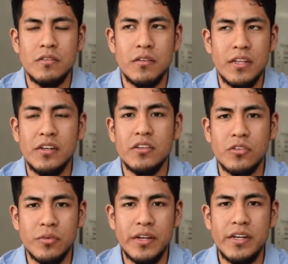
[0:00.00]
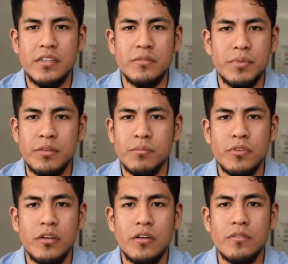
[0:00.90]
getting good grades, being
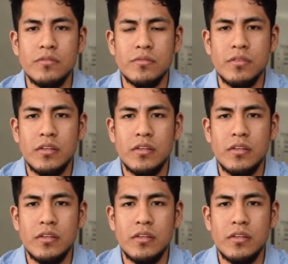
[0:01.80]
involved.